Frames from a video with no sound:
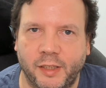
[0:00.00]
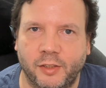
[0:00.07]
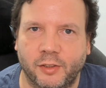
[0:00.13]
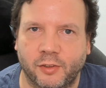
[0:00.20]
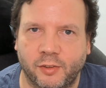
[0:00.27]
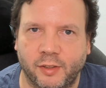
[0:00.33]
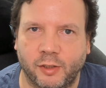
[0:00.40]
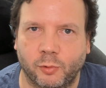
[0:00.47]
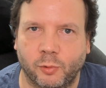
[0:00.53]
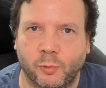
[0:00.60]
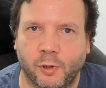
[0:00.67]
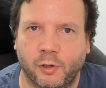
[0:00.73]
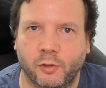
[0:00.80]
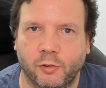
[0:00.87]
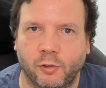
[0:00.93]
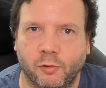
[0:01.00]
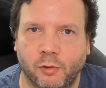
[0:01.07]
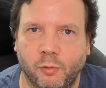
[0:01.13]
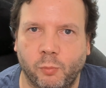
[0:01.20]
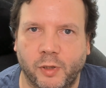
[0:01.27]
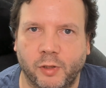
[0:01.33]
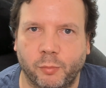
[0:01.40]
a single answer on
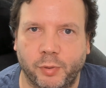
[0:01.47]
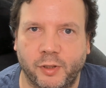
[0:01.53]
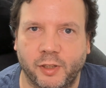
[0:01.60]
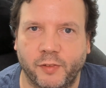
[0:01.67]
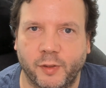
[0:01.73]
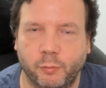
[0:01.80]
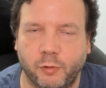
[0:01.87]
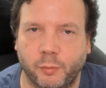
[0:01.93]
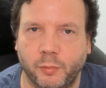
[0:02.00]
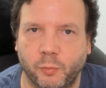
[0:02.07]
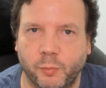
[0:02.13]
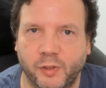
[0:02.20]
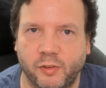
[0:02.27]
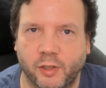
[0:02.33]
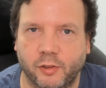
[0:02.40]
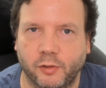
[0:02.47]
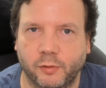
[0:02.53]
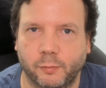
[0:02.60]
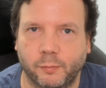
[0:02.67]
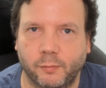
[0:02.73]
one specific problem we're stuck on.